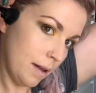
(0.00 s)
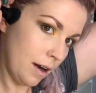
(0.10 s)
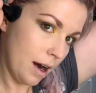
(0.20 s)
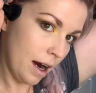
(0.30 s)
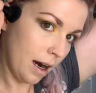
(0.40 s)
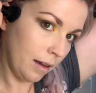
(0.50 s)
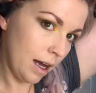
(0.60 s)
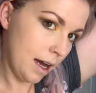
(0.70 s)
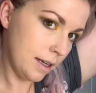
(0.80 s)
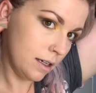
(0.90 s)
in your
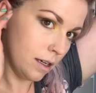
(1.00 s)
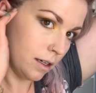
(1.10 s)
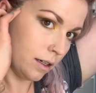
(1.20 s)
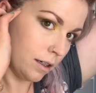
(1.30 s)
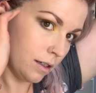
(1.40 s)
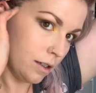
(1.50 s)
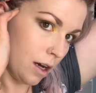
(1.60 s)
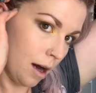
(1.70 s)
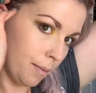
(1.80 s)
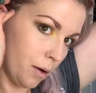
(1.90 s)
hairline,
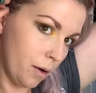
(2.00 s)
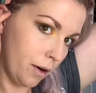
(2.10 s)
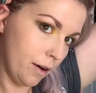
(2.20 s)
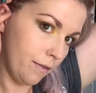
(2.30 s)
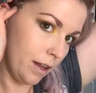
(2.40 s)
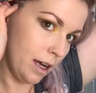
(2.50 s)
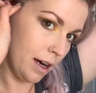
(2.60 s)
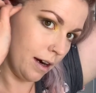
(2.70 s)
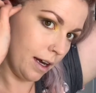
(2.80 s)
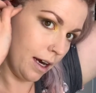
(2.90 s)
top corner of the
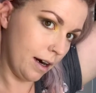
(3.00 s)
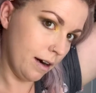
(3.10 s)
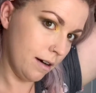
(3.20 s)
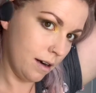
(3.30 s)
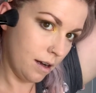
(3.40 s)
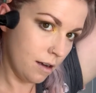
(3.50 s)
ear here,